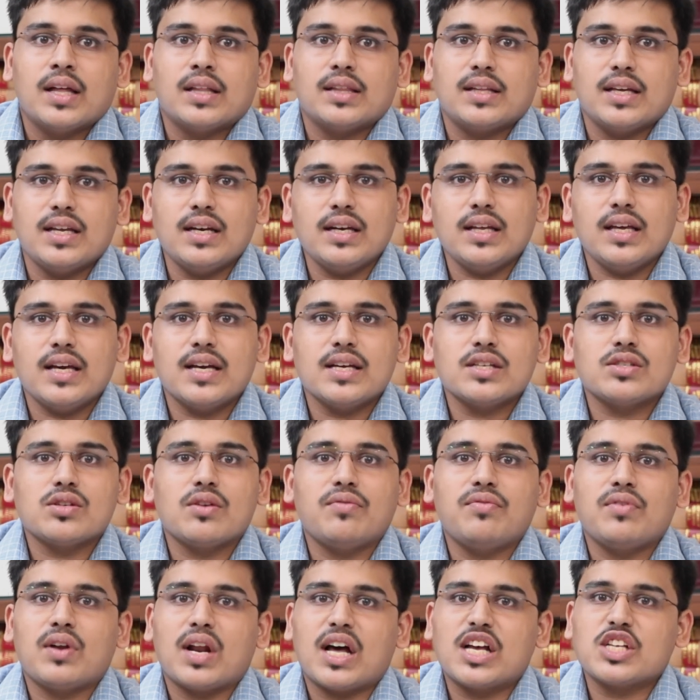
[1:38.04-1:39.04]
In case
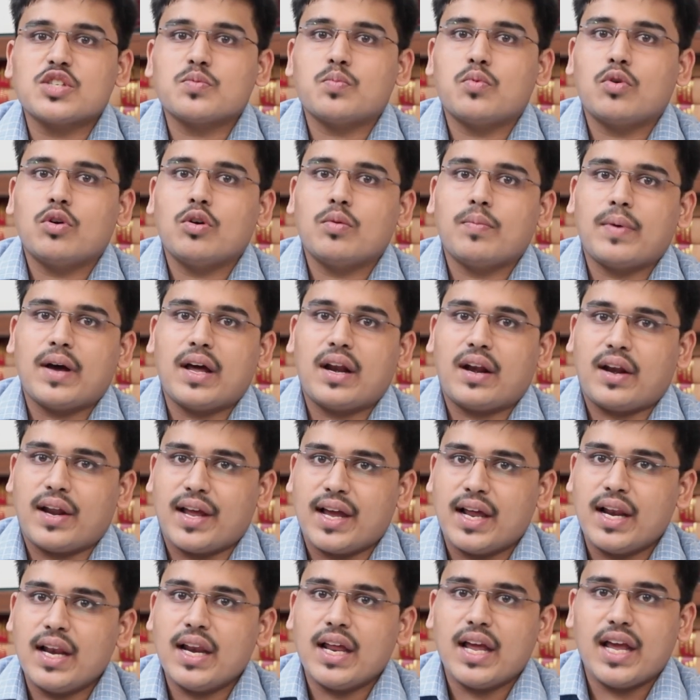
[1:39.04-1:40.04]
of transport by
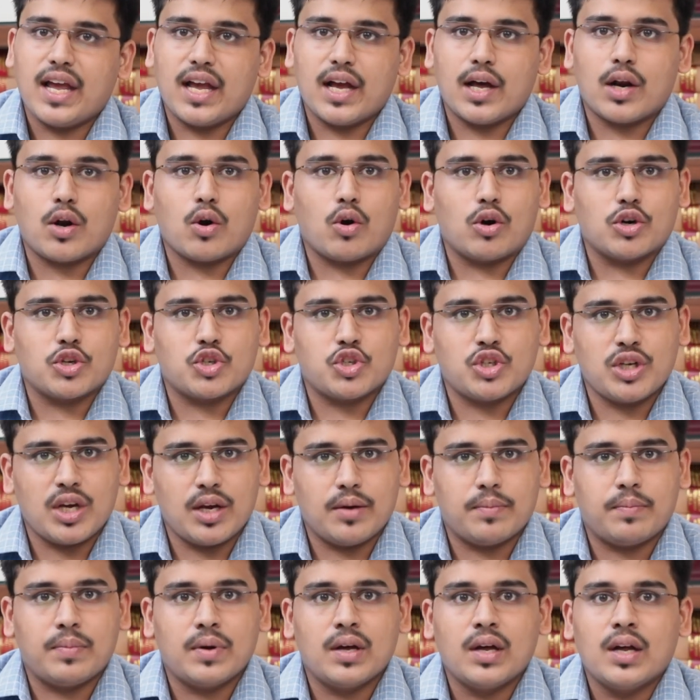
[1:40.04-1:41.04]
rail, air or
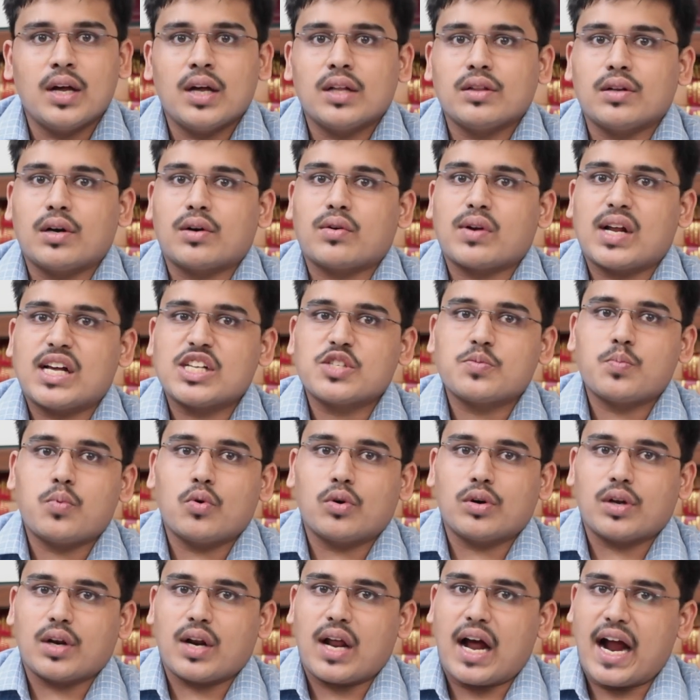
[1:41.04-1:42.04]
ship, the
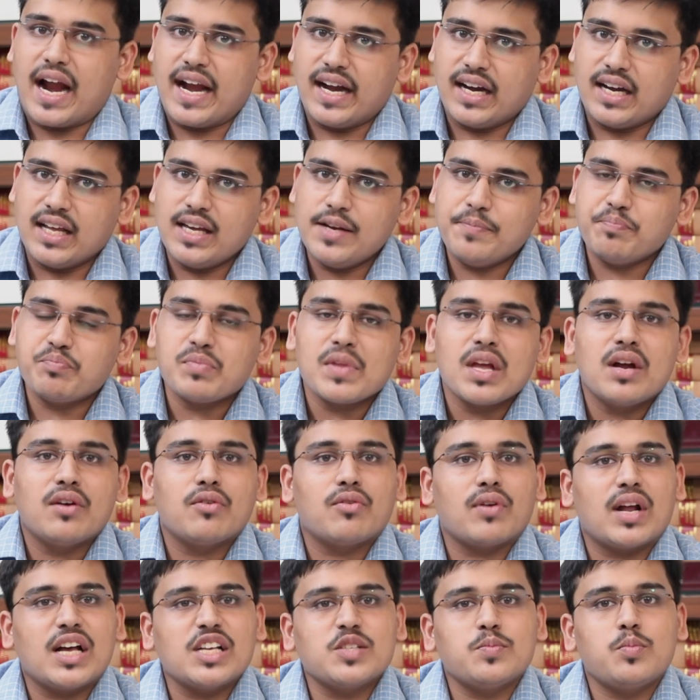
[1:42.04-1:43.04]
transporter ID,
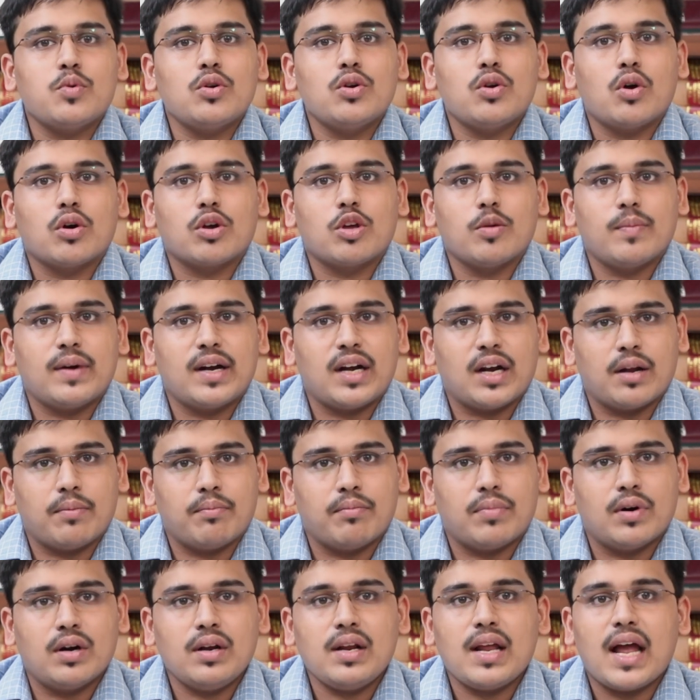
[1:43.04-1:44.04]
transport document
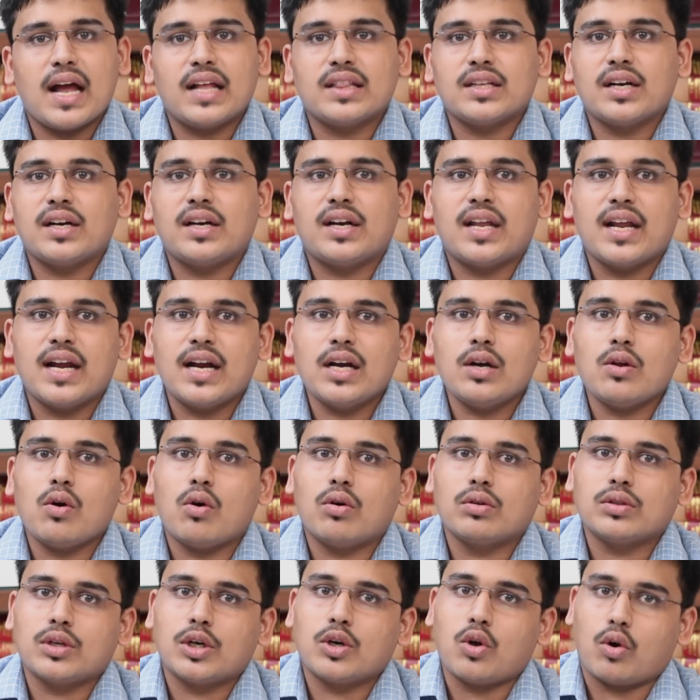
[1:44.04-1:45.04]
number and the date
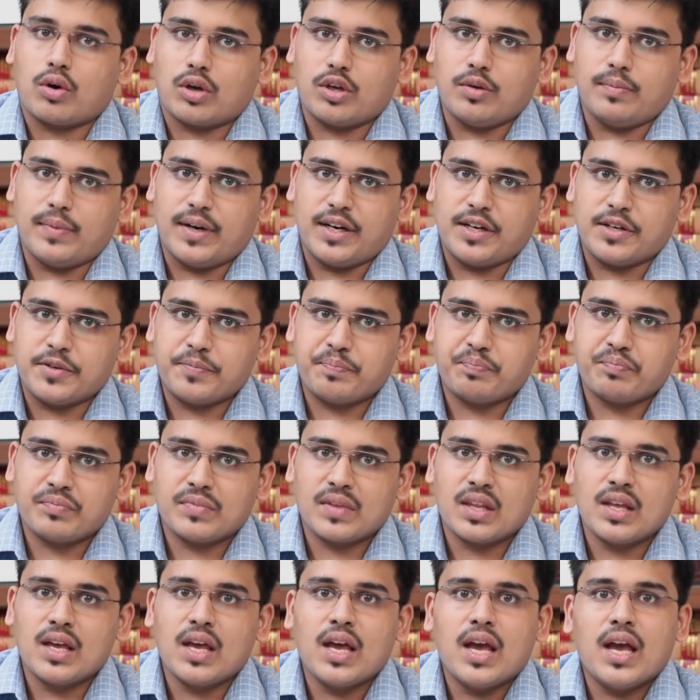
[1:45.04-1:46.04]
on the document.
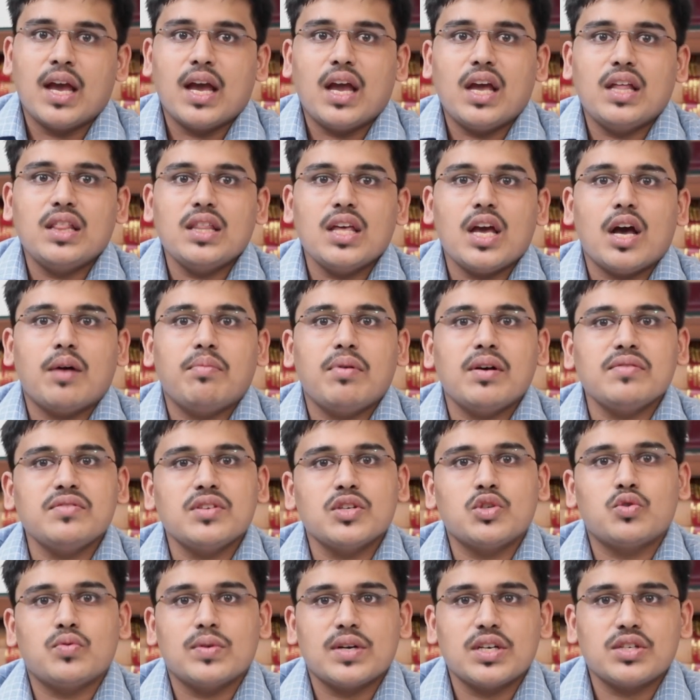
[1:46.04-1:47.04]
In the above
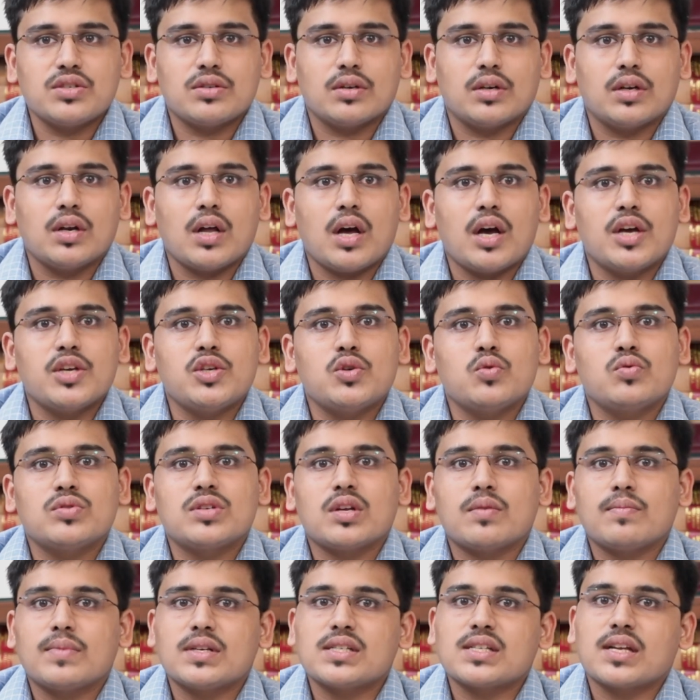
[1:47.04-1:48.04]
situation, a
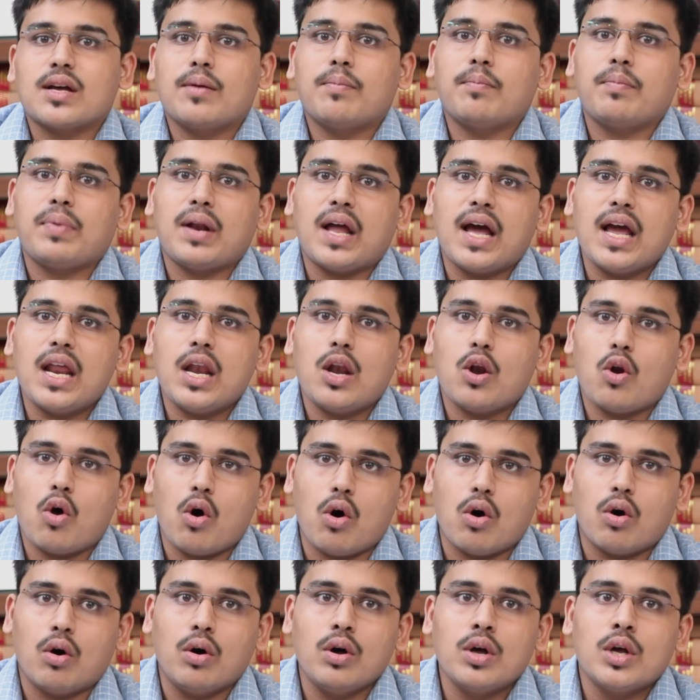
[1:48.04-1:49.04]
user must comply
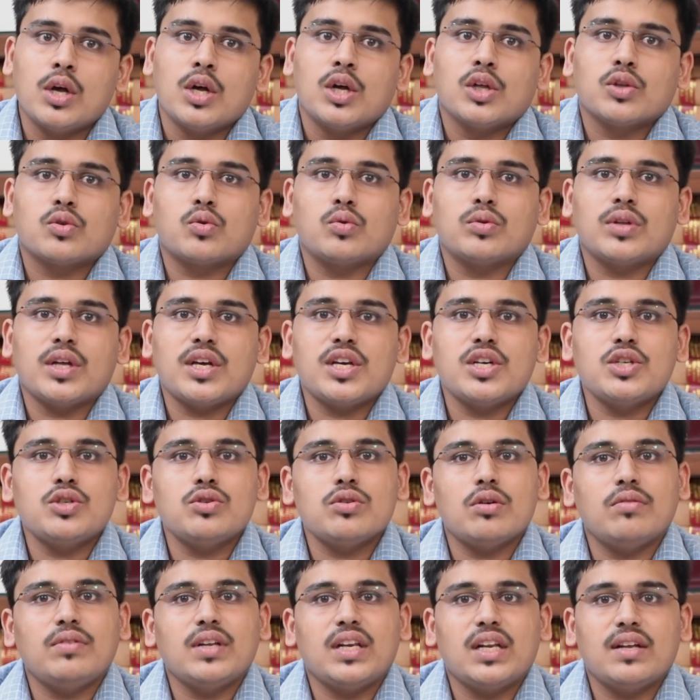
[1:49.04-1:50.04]
law through the
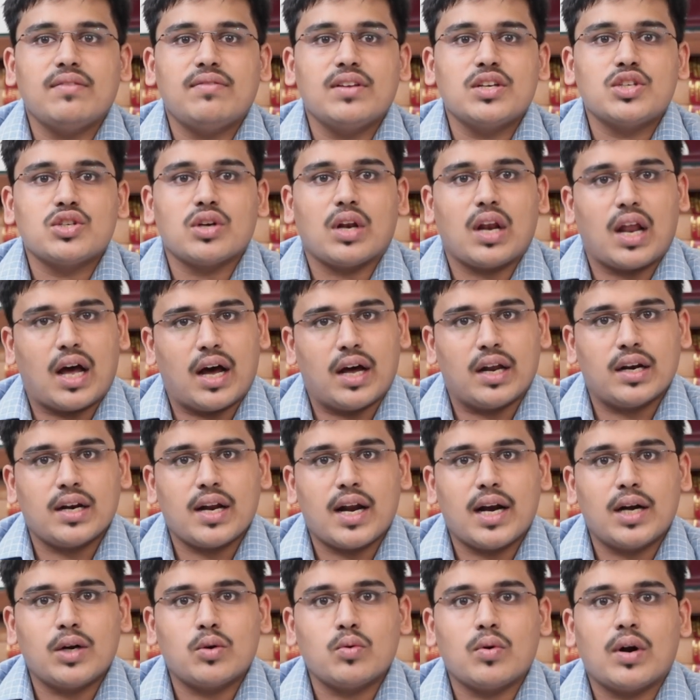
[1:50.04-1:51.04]
issue of delivery challan,
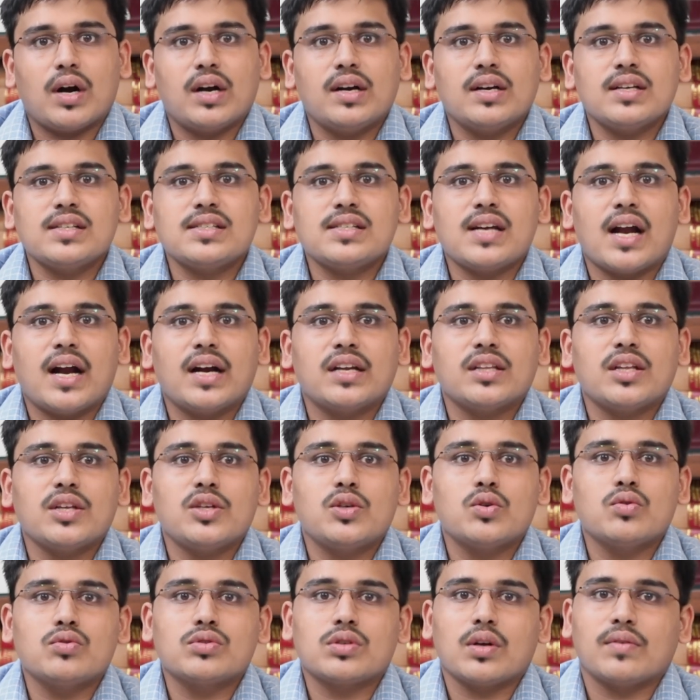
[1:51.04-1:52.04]
and to understand the
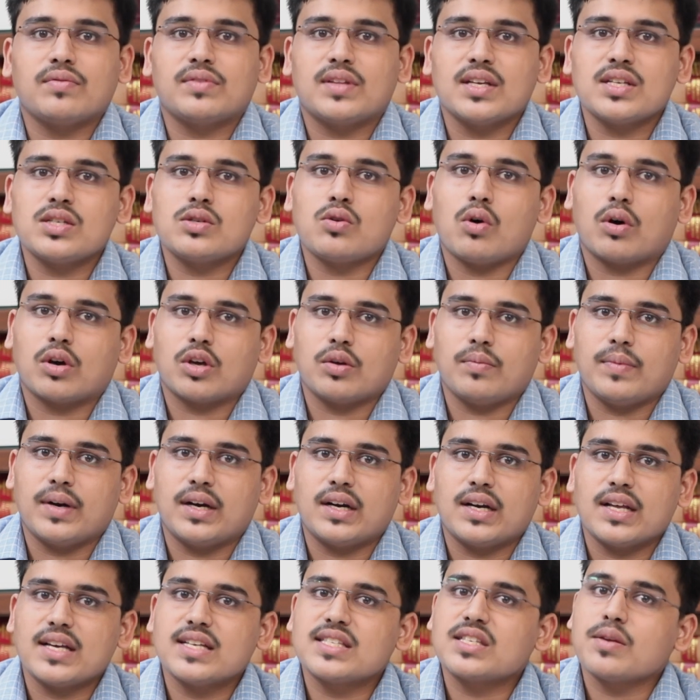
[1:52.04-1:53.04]
use of this
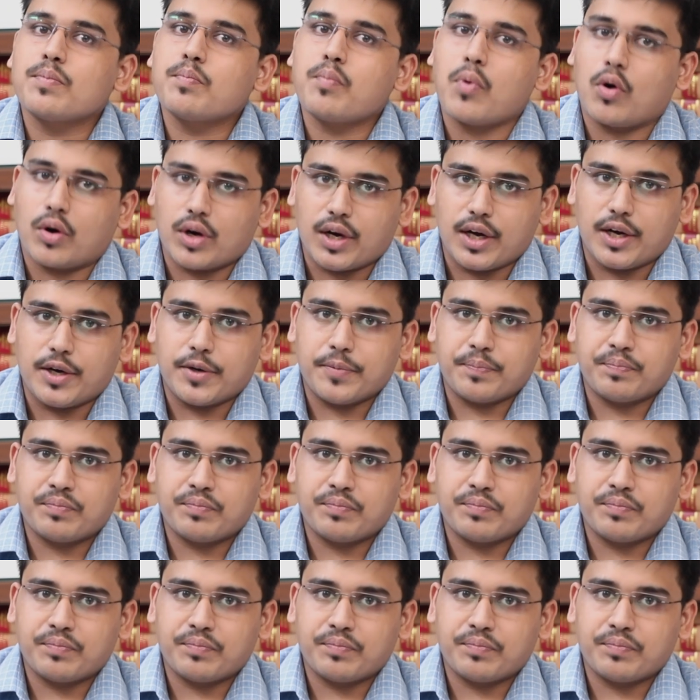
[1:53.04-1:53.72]
document is important.